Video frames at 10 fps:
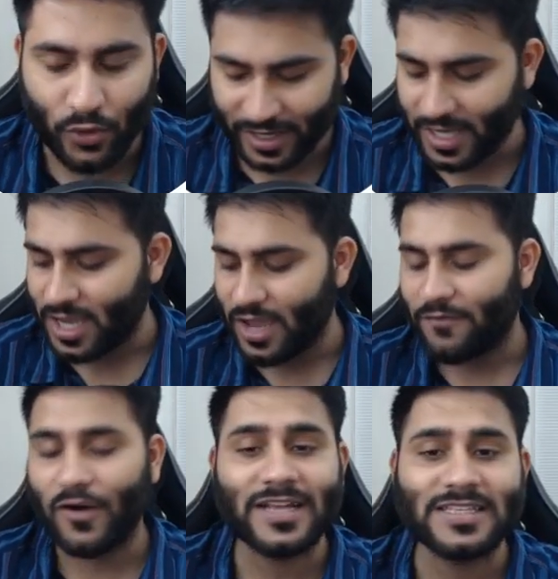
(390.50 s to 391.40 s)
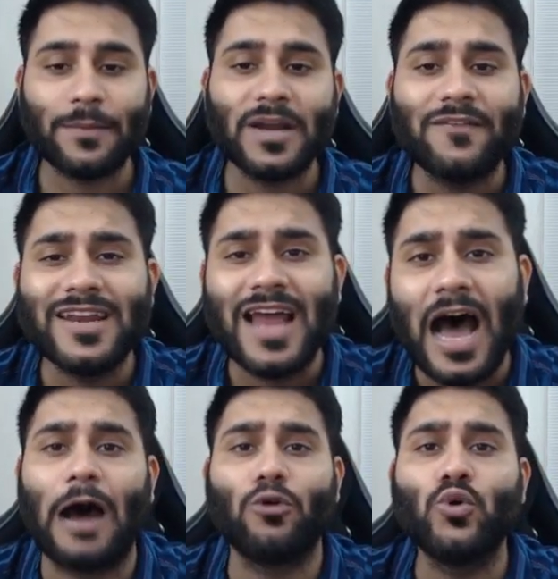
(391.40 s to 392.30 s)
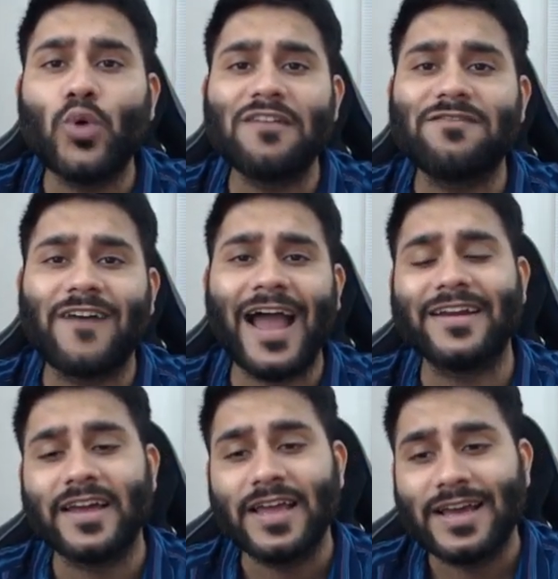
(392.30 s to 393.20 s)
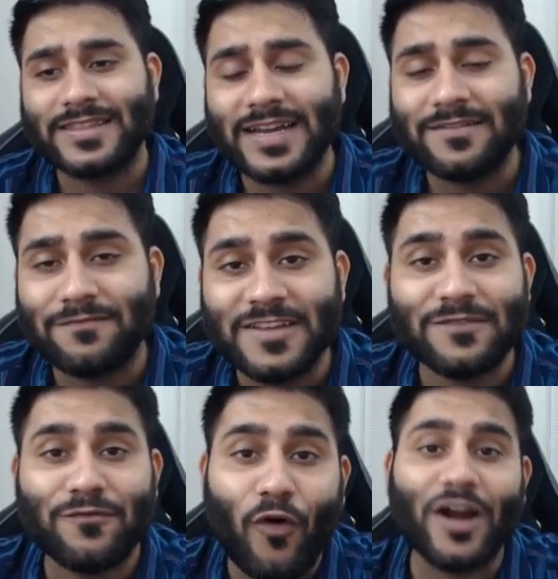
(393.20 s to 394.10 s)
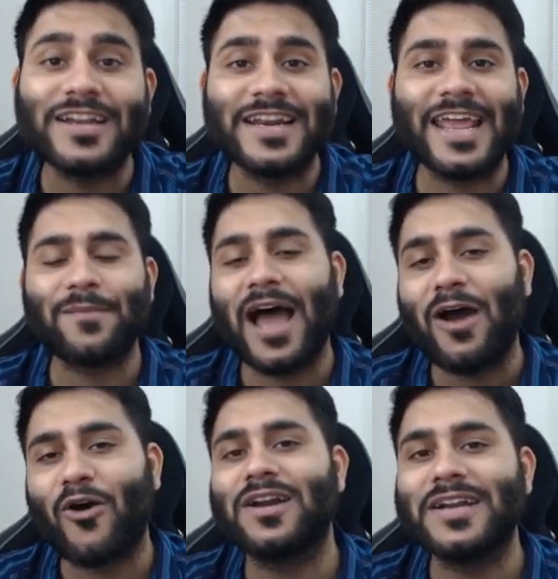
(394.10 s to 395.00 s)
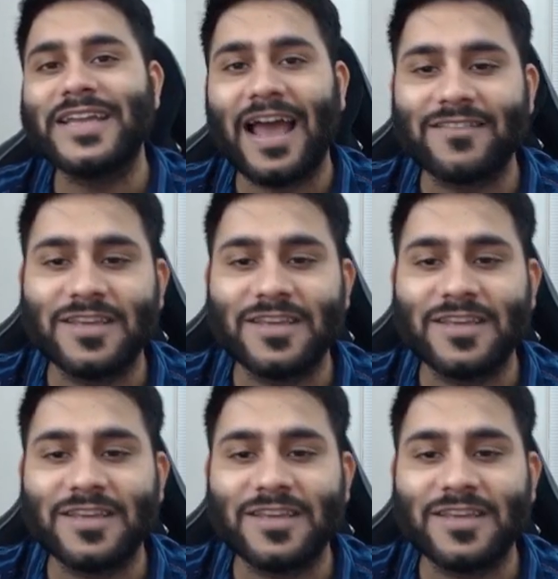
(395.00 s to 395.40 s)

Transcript: Okay. For example, Naveen, how do I find that with what name I already have